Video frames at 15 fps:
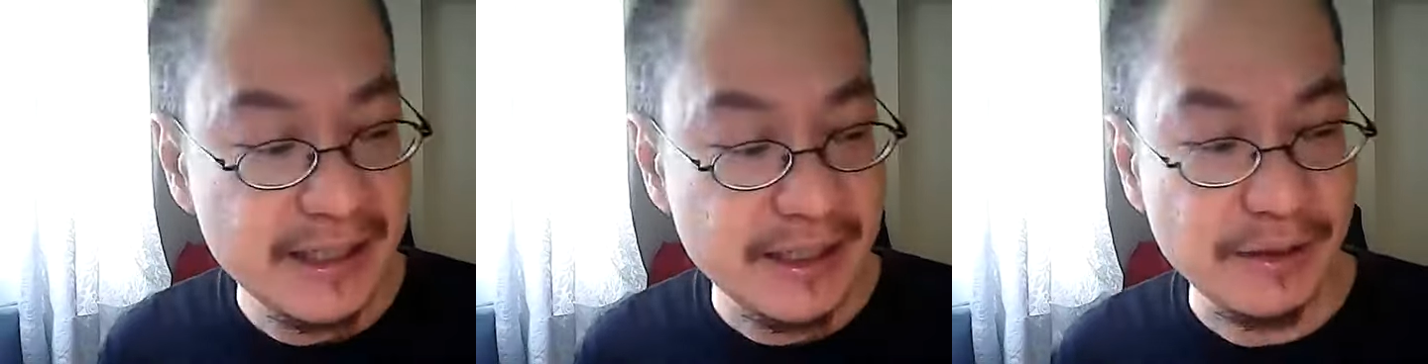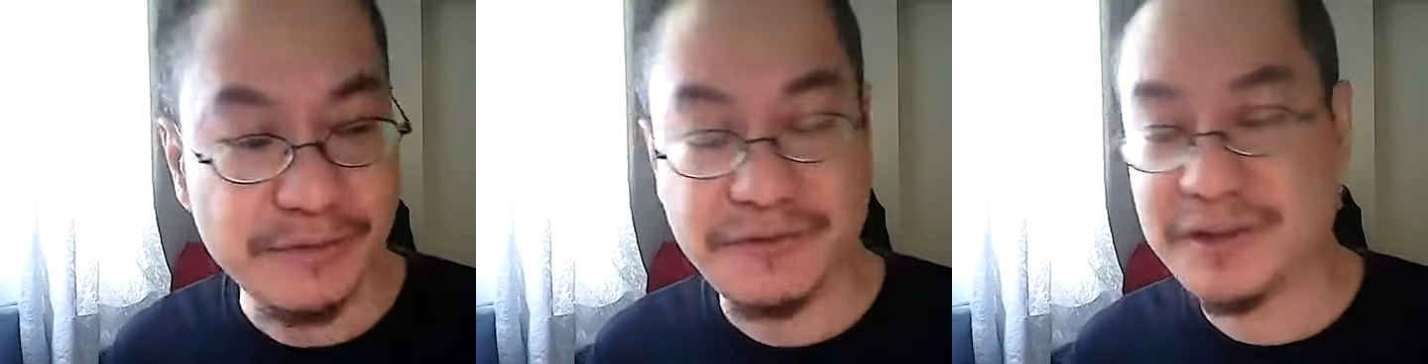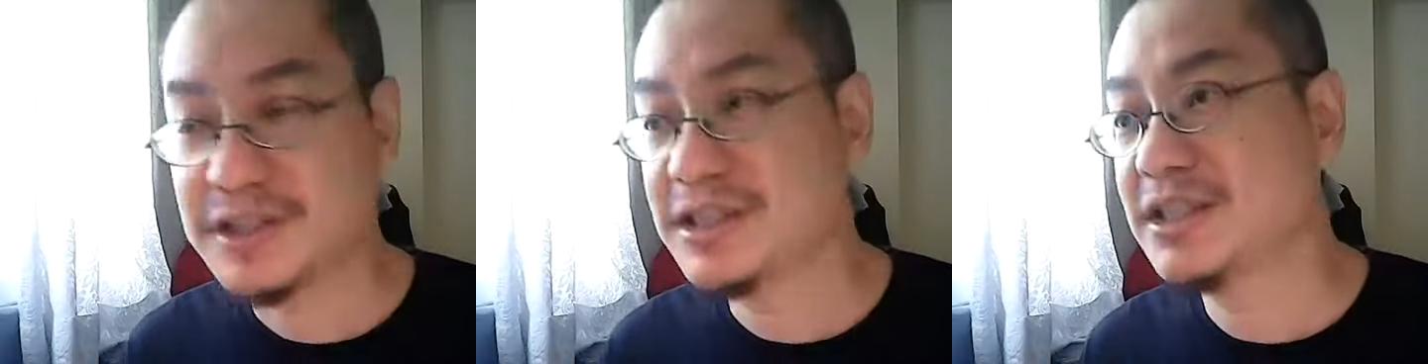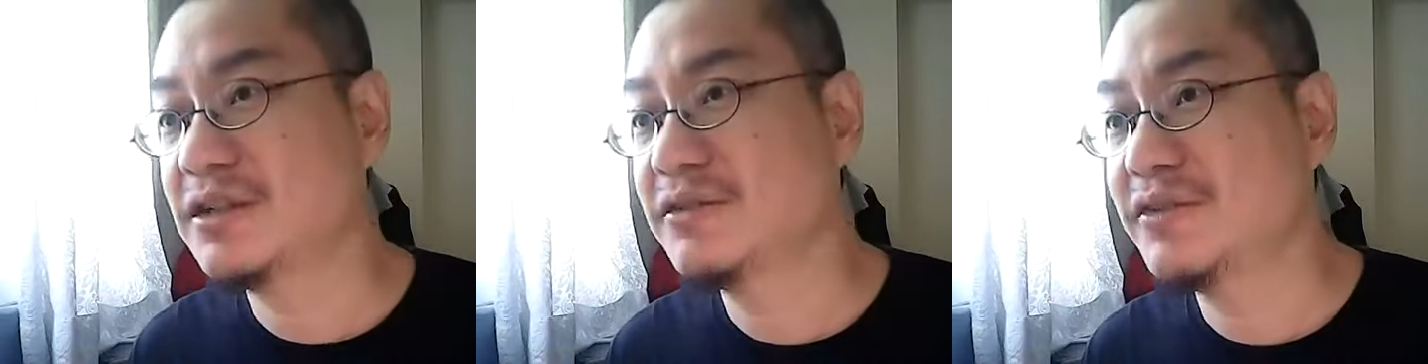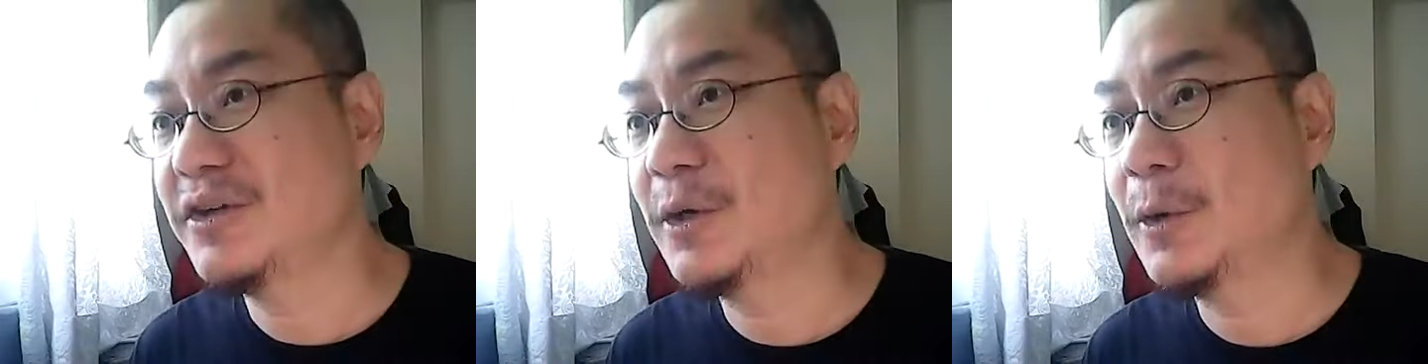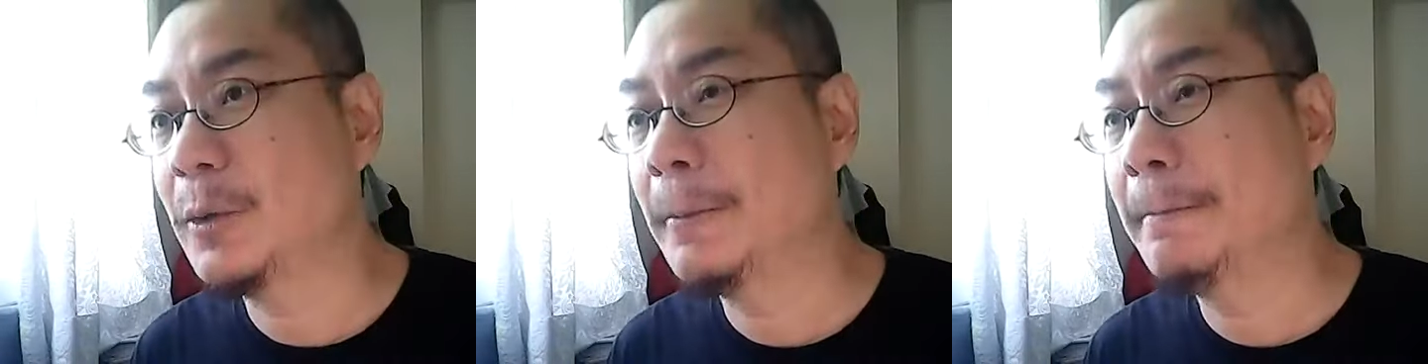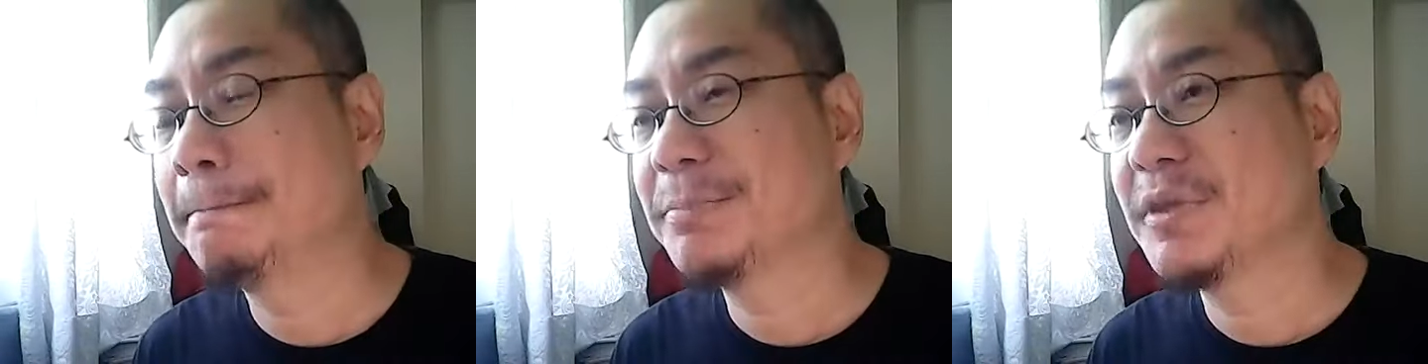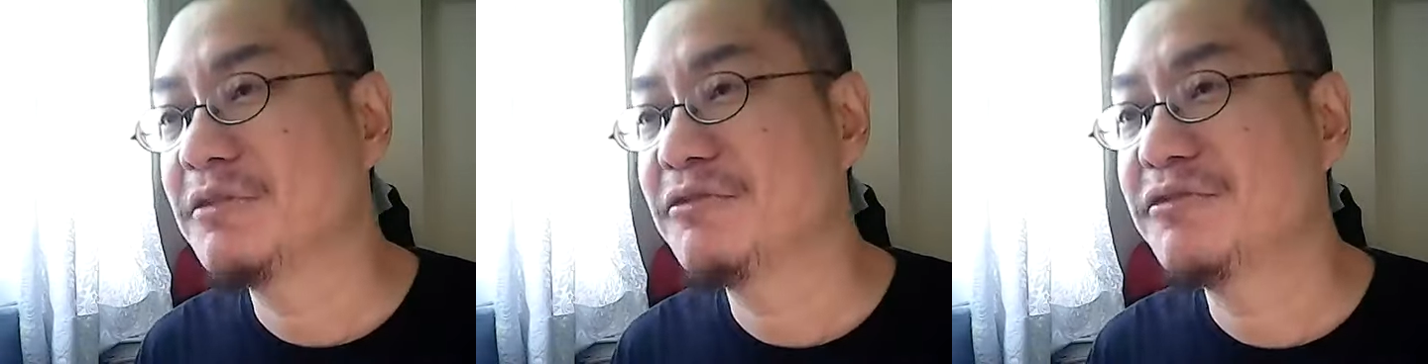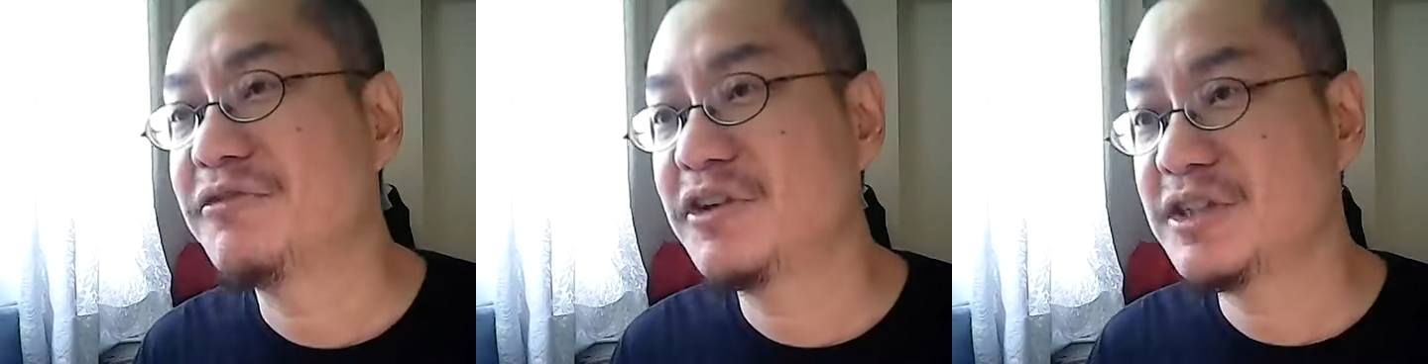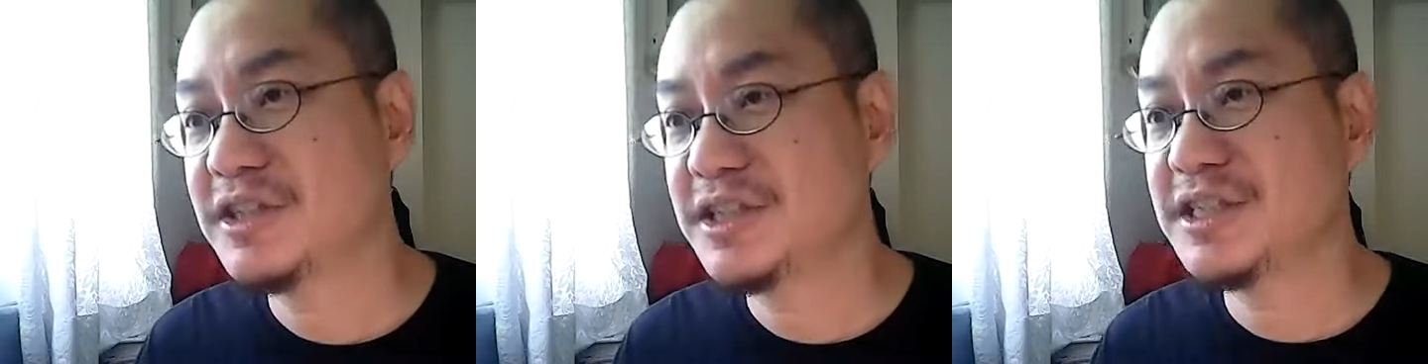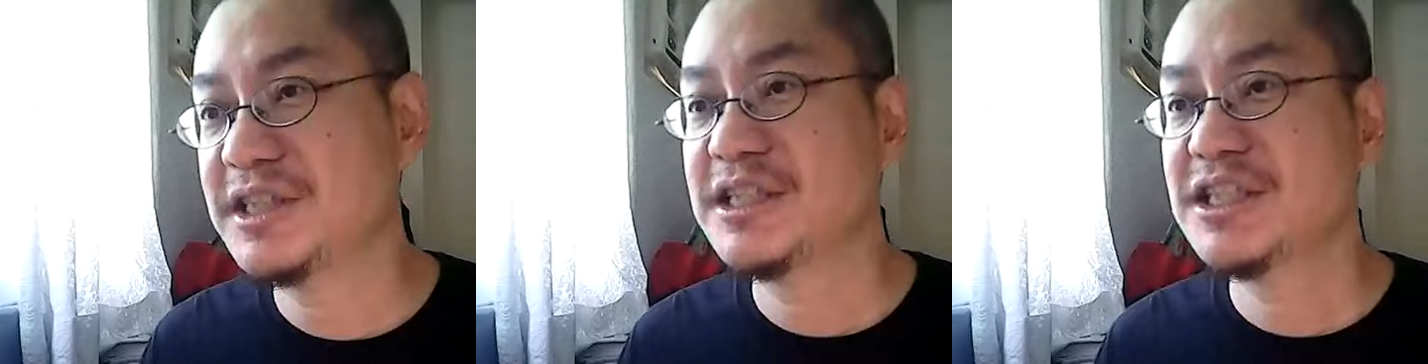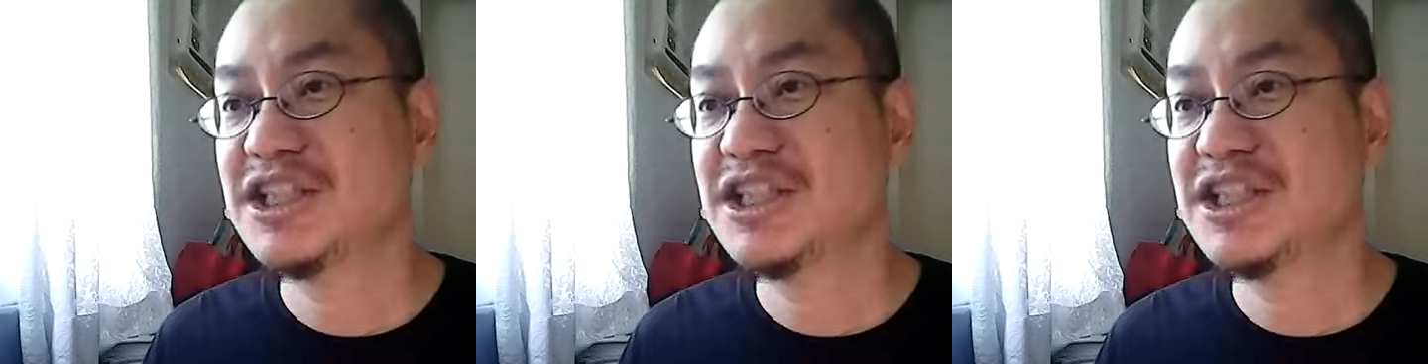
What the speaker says: So first of all, the first